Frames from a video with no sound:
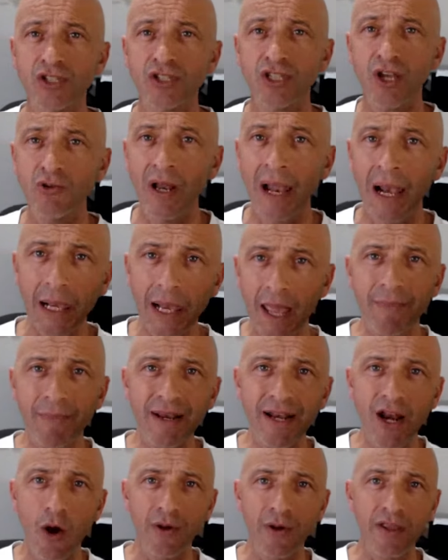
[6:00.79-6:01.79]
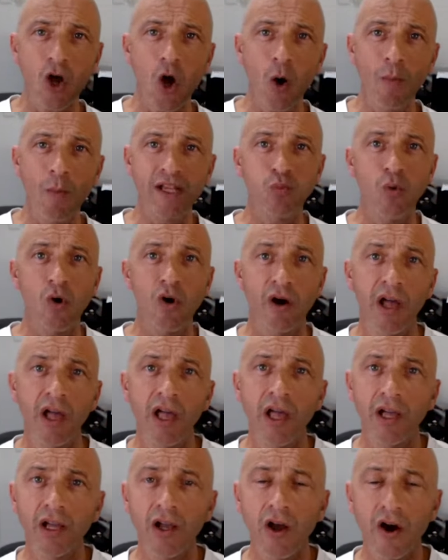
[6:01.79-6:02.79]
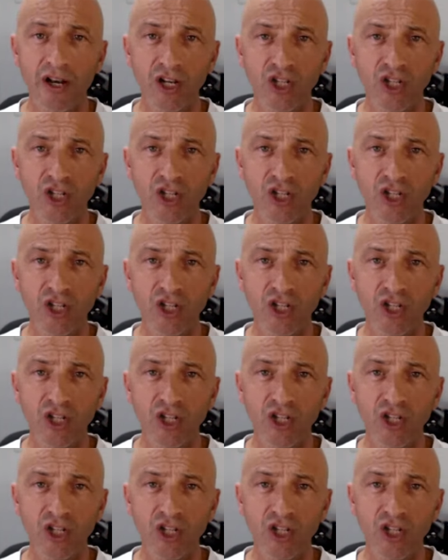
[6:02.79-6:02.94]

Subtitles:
So let me know in the comments what kind